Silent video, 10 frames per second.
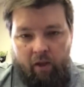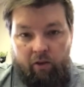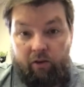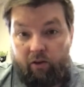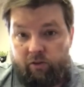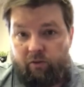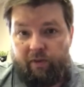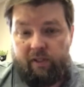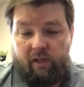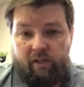You can also
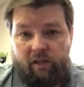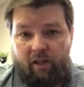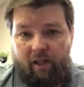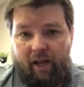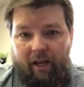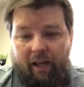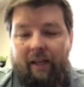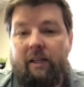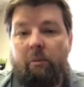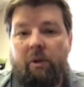visit us online
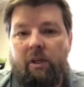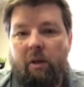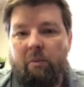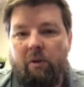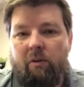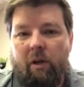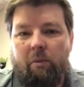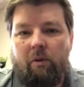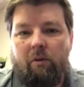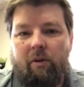at
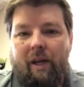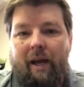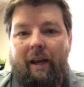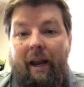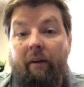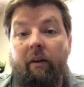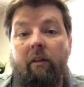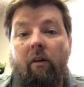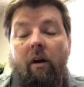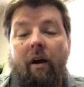
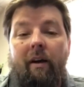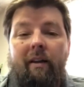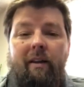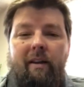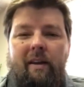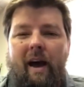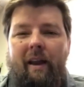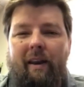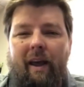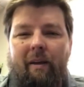
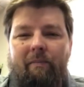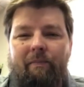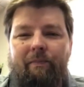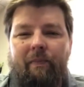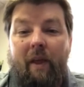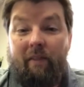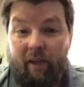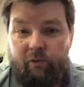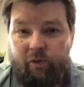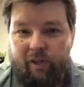www.eronlaw.net.
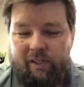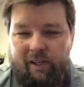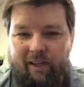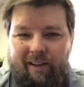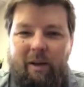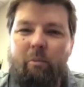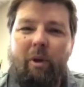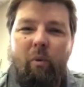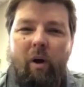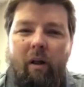Thanks for listening, and
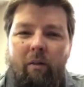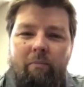be well.